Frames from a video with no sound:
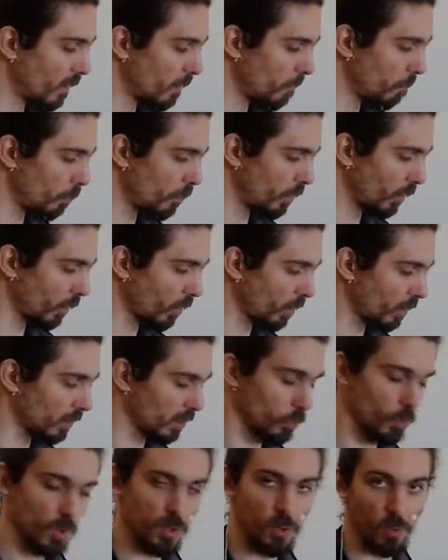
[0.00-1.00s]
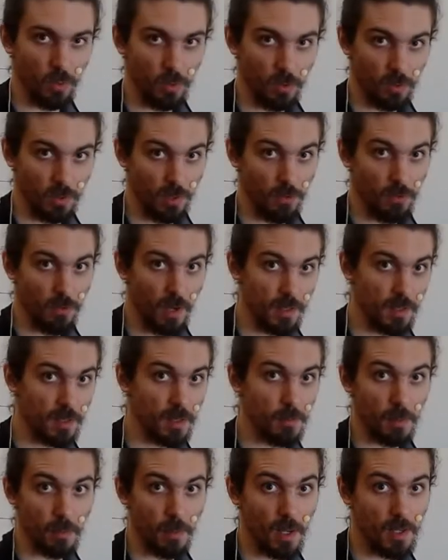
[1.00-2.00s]
because when you divide a number
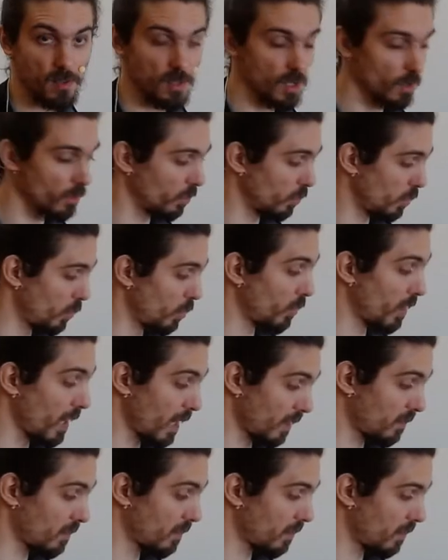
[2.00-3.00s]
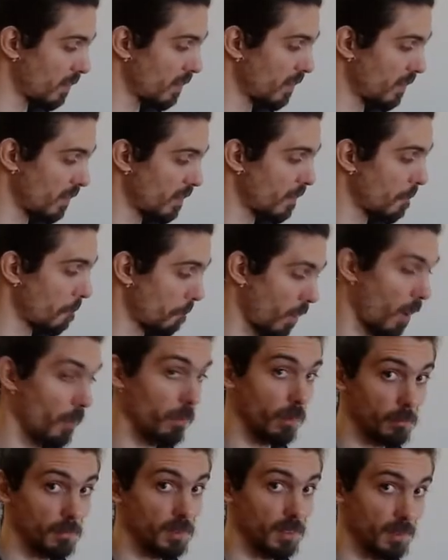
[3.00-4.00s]
by zero, you get
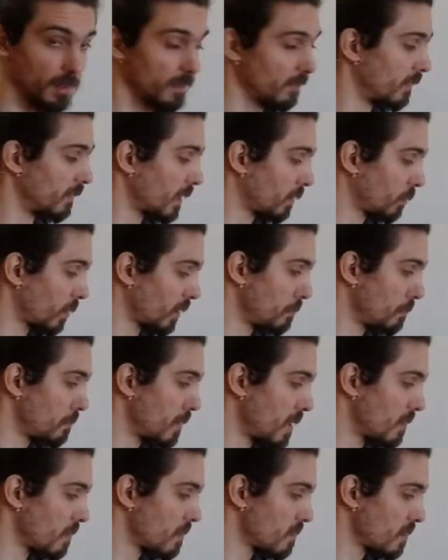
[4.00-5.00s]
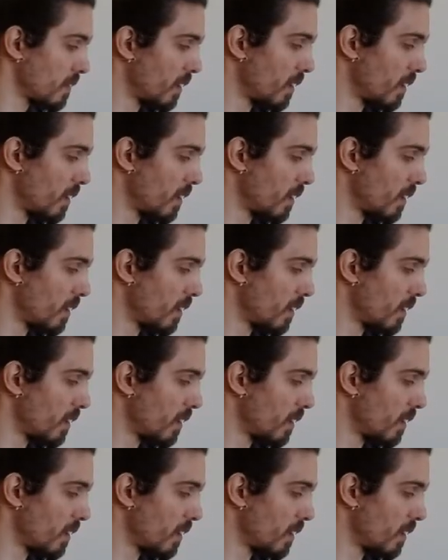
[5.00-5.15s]
problems. That's what it means.